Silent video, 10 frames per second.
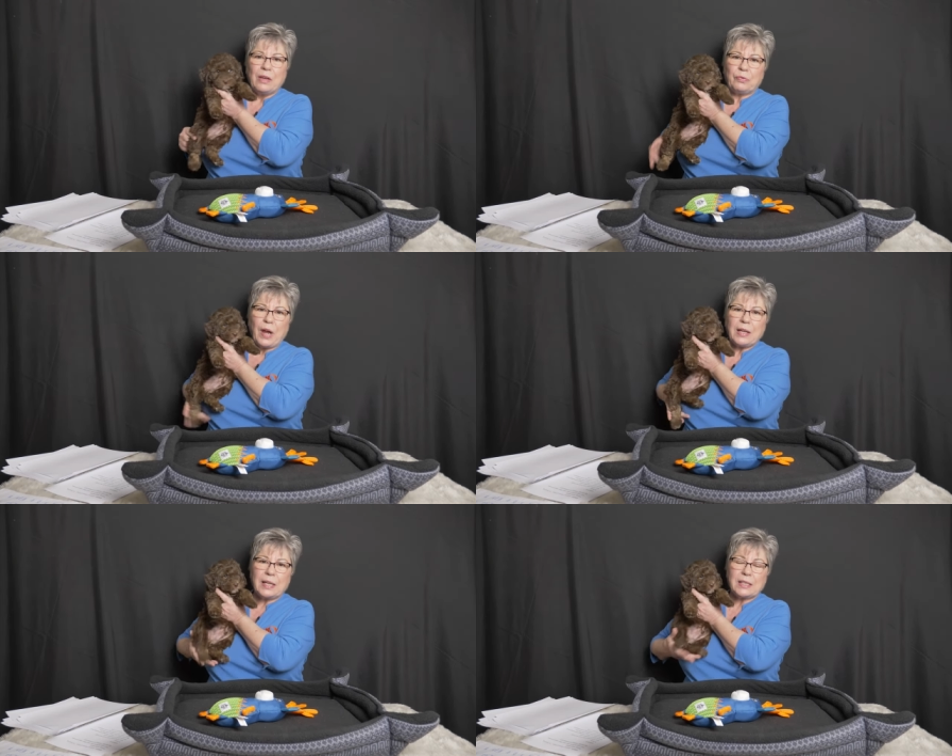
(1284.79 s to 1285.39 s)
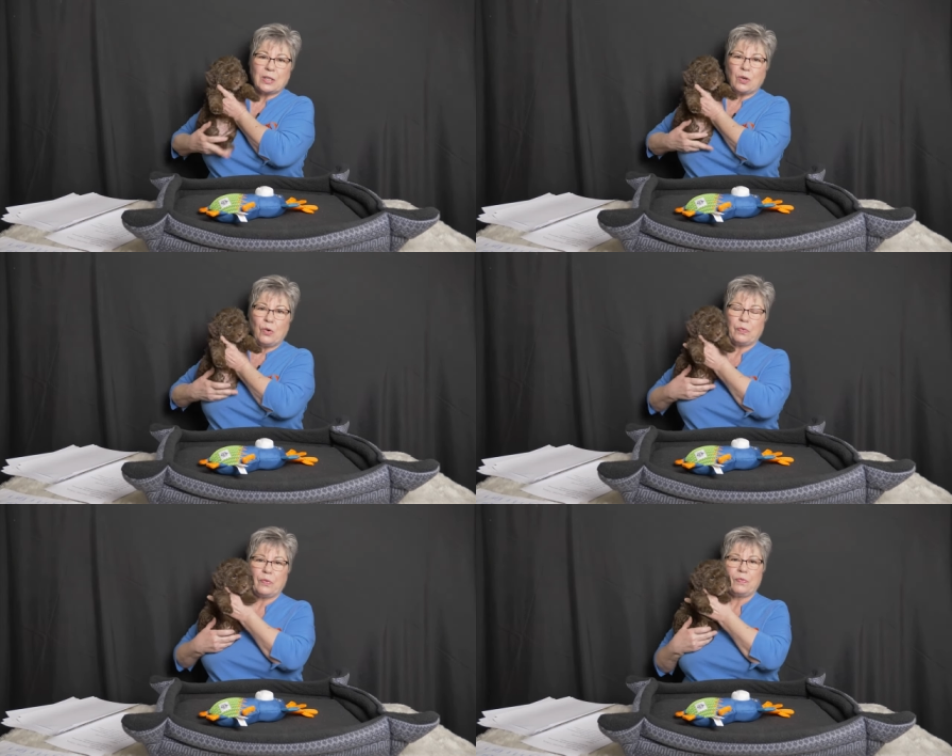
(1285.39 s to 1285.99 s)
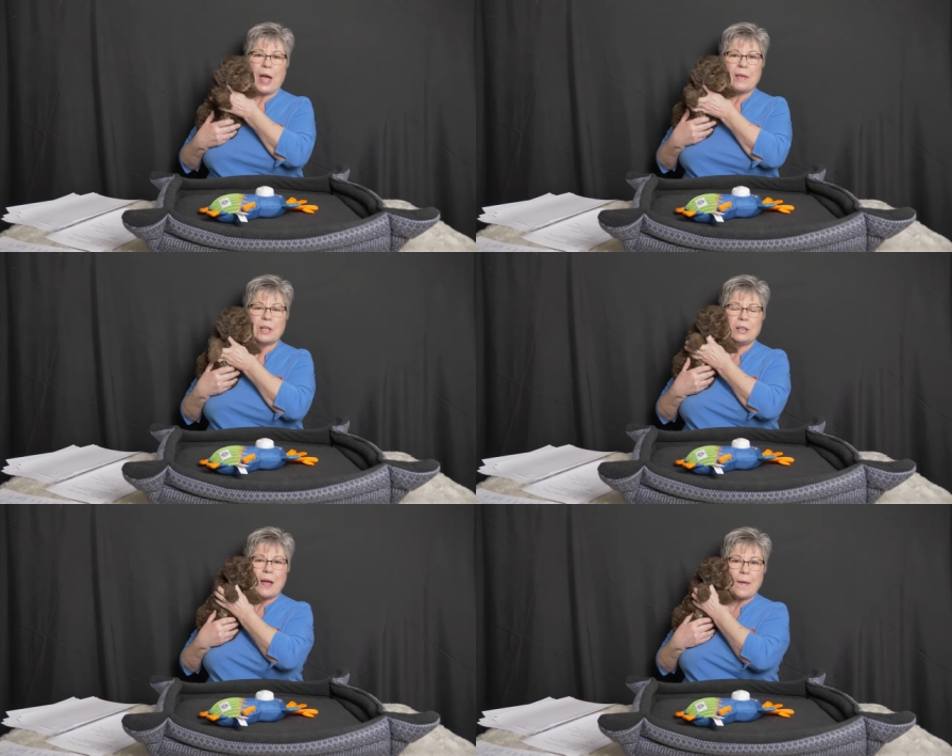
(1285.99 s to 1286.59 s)
Frank likes to go for five
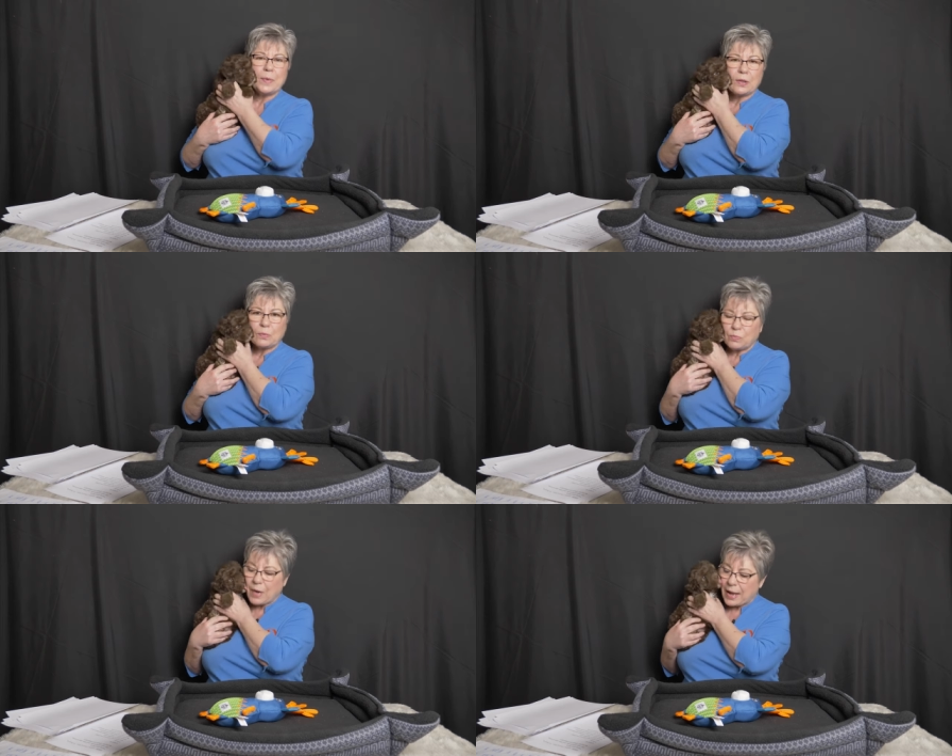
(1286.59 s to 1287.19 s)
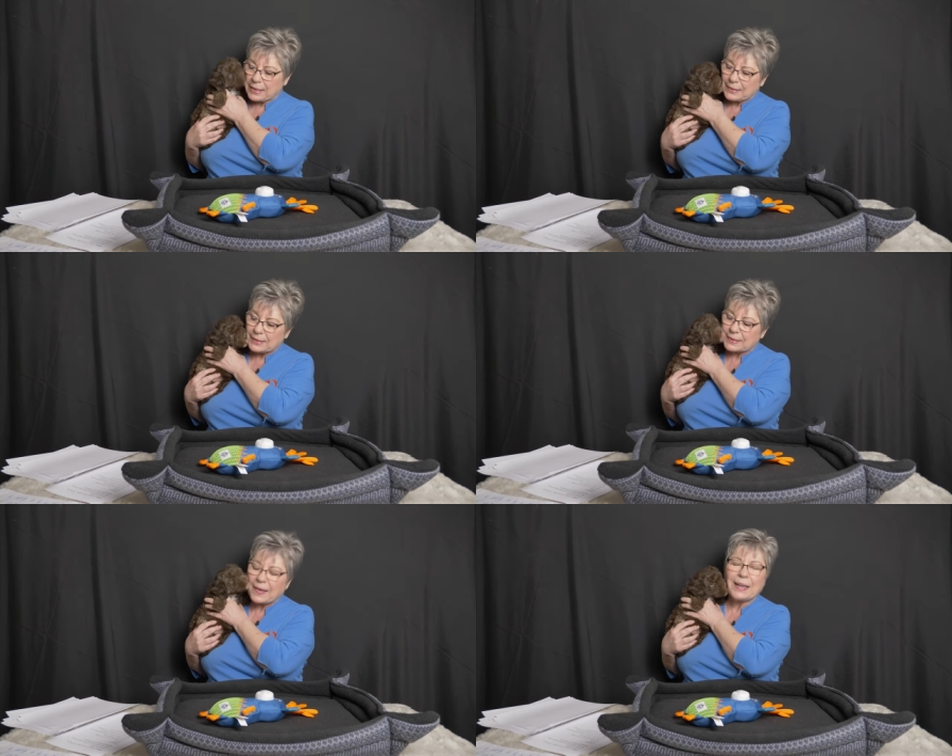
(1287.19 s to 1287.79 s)
kilometer runs,